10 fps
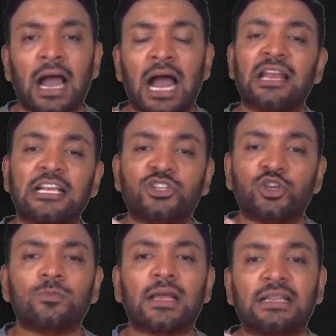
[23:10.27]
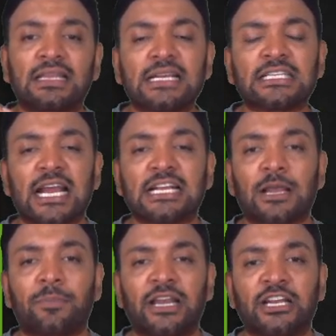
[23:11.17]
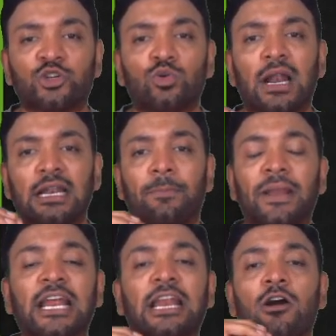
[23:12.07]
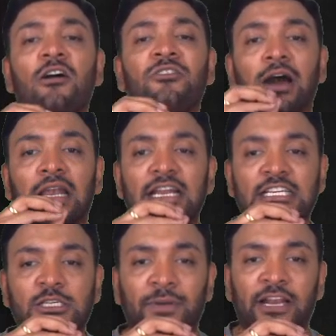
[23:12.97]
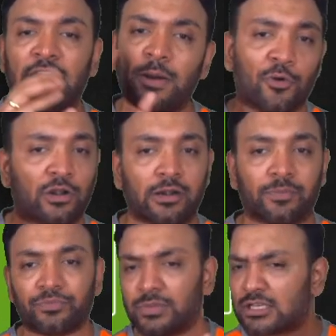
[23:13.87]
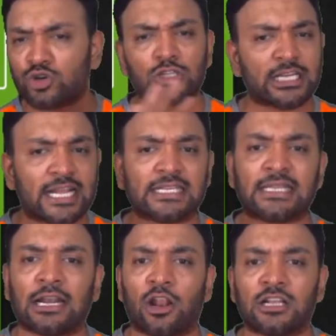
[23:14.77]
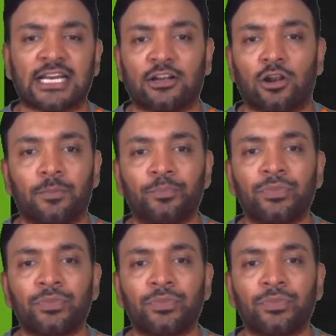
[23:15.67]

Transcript: I'll assume that these shares have been issued at the beginning of earliest period report. There's no change in that logic at all.